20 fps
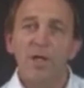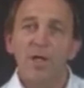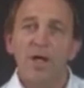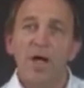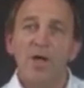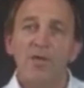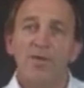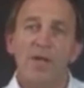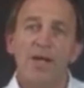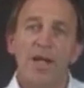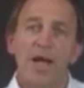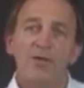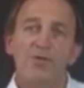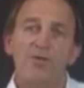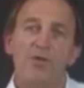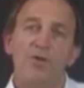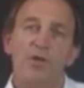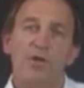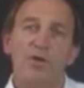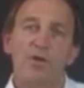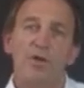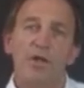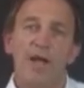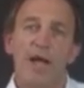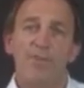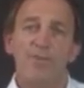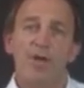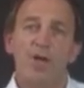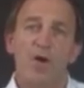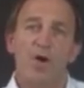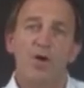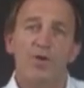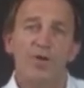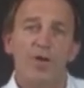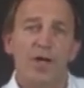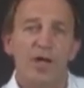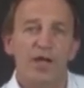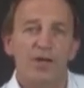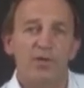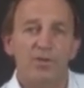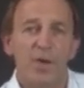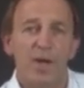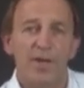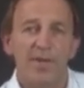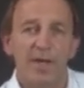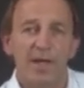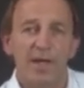As the lateral epicondyle is where the